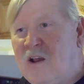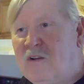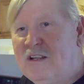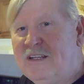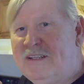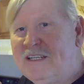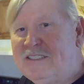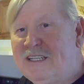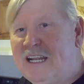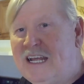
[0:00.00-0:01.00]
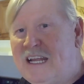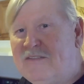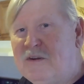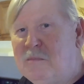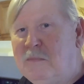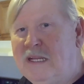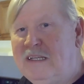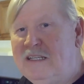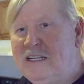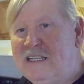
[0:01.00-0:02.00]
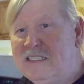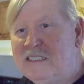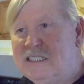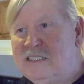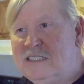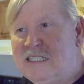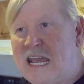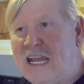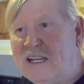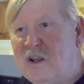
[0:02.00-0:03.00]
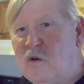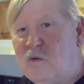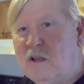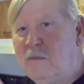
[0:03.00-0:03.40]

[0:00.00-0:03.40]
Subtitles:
only addiction I haven't beat is Diet Coke.